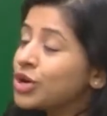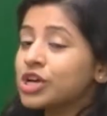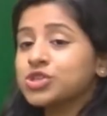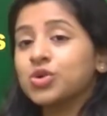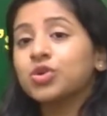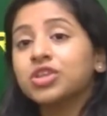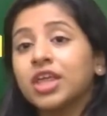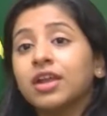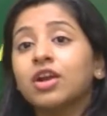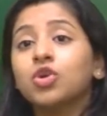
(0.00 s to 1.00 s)
So
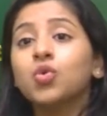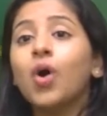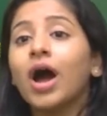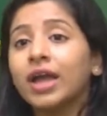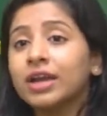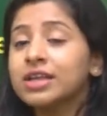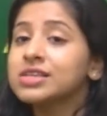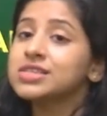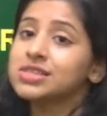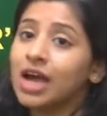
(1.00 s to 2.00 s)
there are two
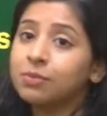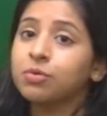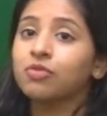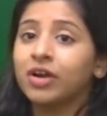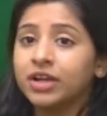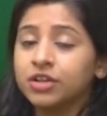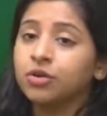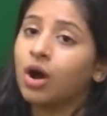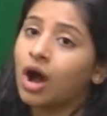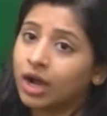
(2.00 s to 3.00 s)
IITs that provide
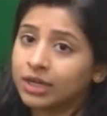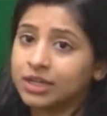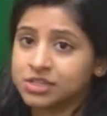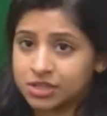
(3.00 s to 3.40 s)
your architecture,